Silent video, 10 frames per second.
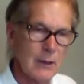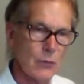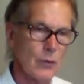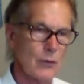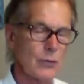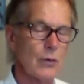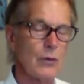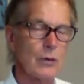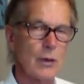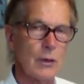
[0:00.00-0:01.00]
what
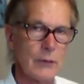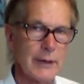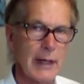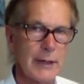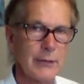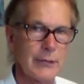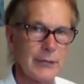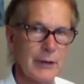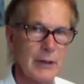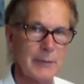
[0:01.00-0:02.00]
role colon
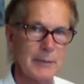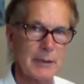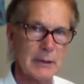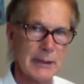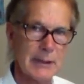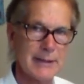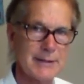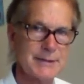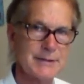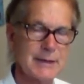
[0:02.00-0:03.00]
hydrotherapy
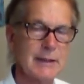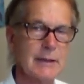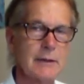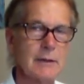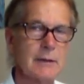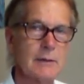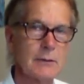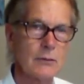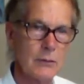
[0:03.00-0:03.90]
plays in